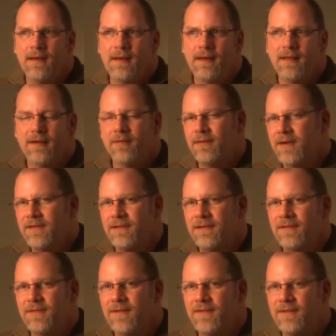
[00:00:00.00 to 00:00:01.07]
the question
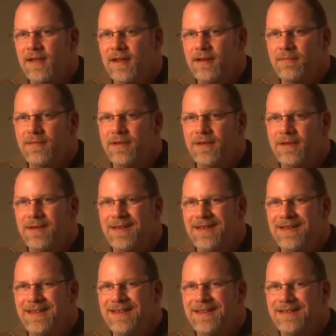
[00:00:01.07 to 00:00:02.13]
of
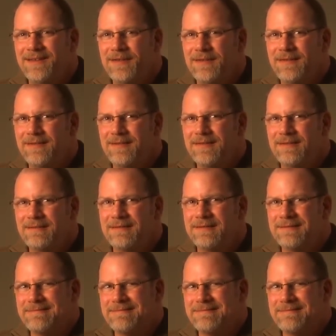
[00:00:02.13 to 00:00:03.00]
sustainability is